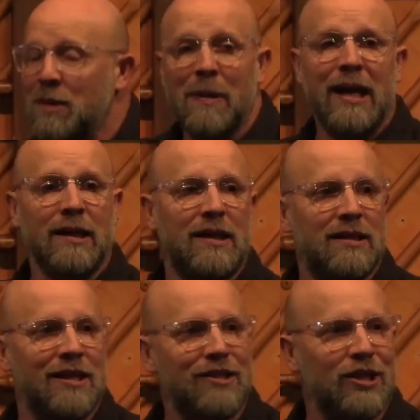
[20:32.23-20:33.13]
to make a
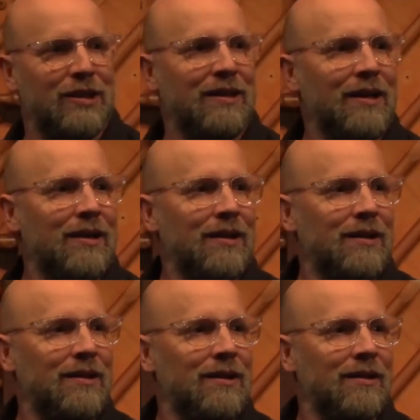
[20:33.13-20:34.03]
decision
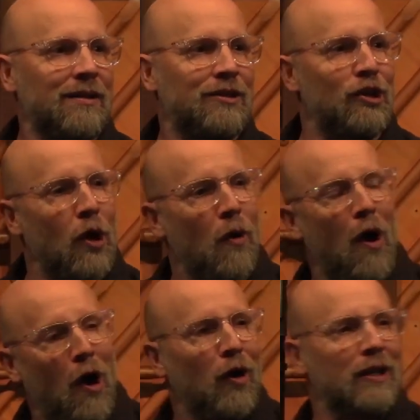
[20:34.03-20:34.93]
to go
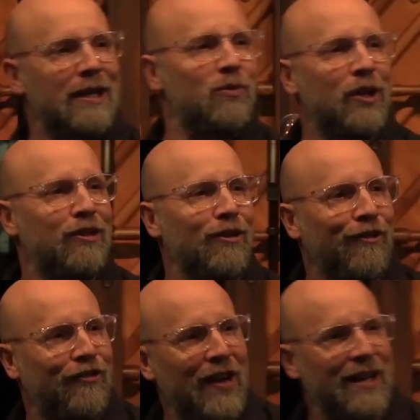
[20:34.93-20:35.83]
all in with
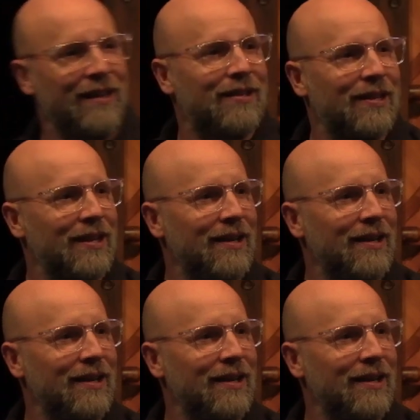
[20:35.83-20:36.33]
your faith,